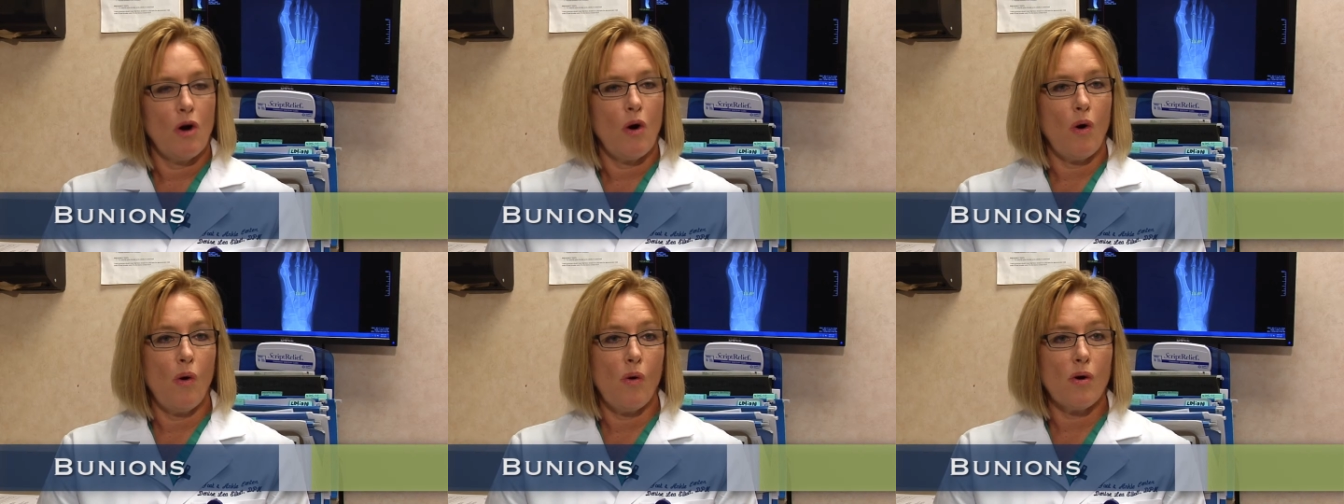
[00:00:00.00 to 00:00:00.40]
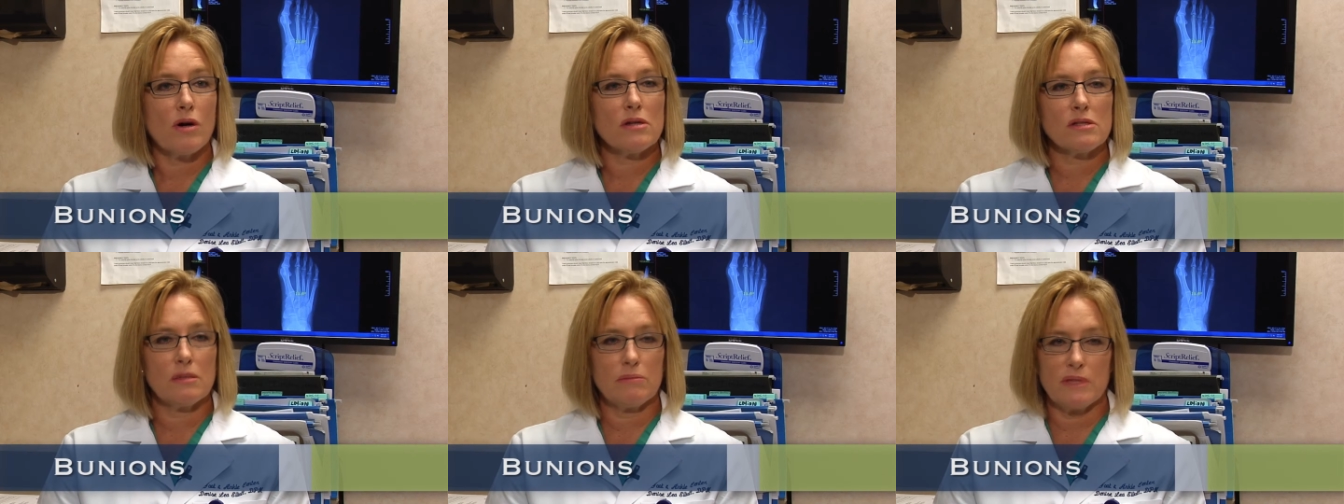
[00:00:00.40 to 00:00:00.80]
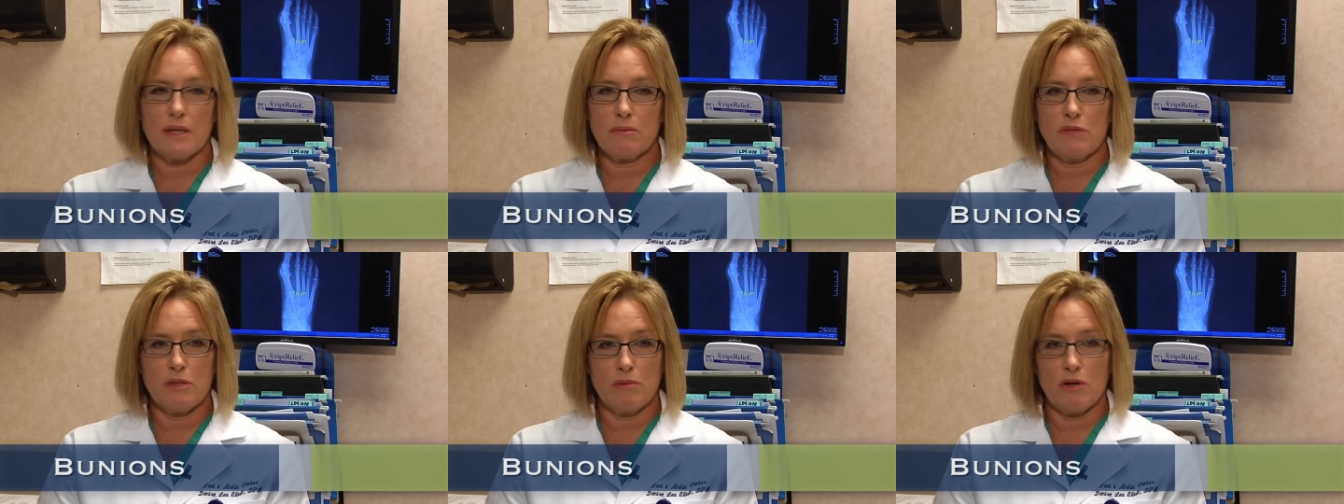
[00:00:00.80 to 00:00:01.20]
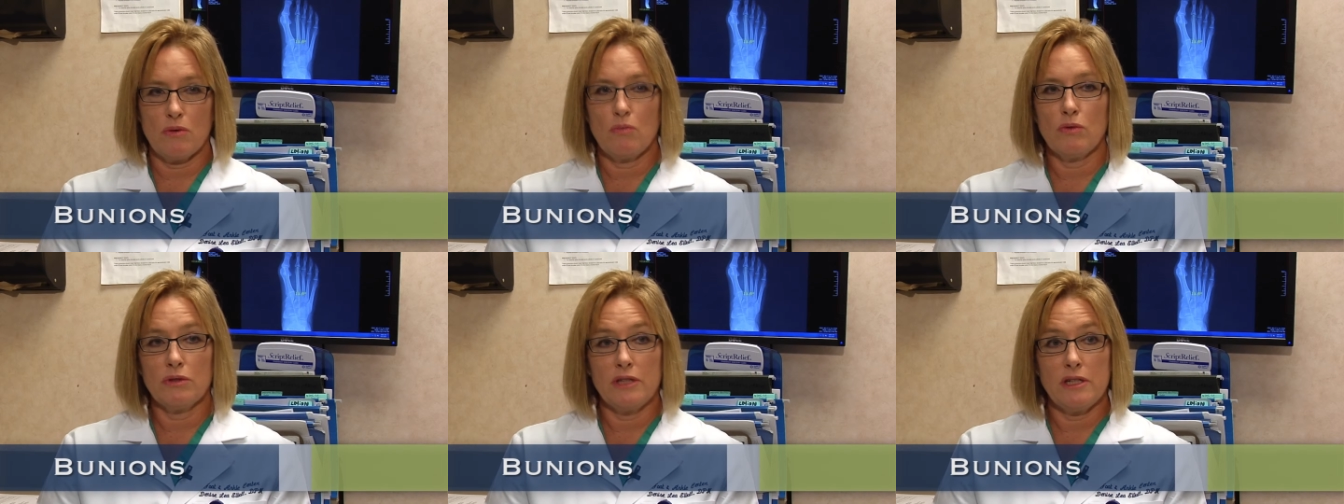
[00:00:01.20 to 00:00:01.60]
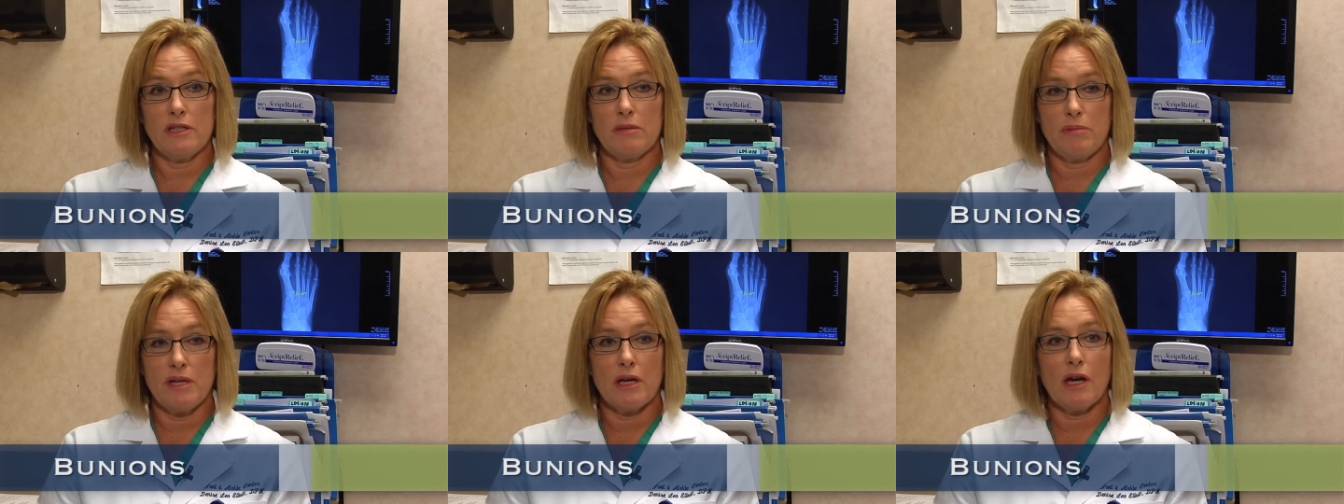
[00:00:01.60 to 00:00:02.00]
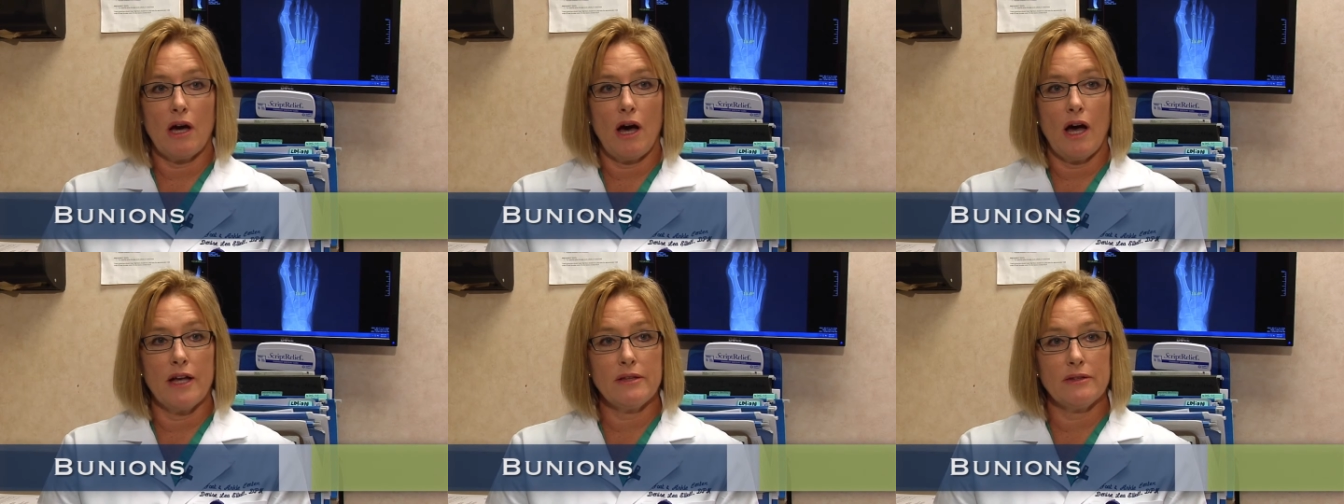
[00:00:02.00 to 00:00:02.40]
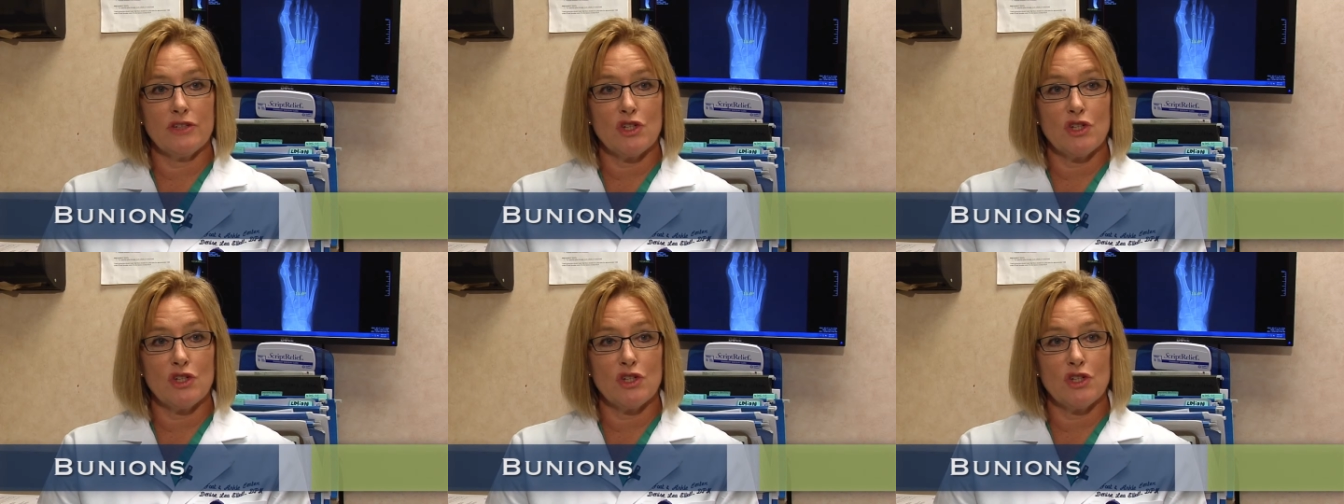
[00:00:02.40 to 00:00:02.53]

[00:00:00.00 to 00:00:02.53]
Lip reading: or sometimes the bone will need to be cut,